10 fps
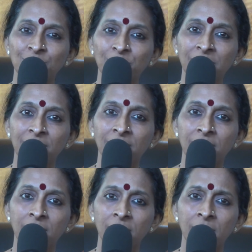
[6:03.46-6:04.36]
to me that
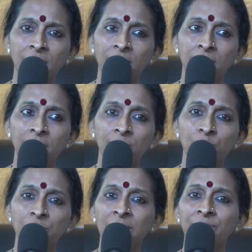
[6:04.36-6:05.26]
he
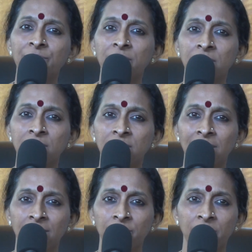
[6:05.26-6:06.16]
would have heard
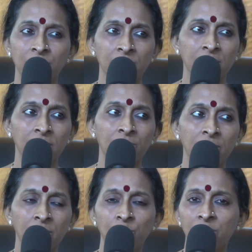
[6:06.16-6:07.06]
Lata Mangeshkar or
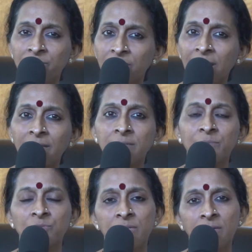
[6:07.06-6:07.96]
he would have liked
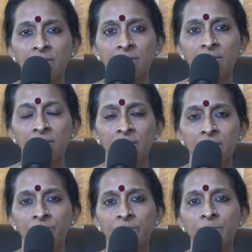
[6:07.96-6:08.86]
music
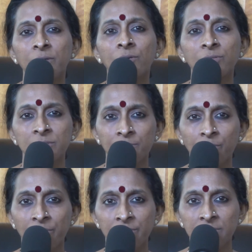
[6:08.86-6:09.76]
from across the
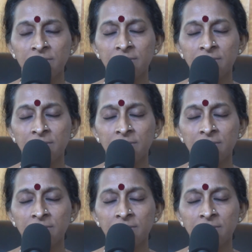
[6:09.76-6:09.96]
borders.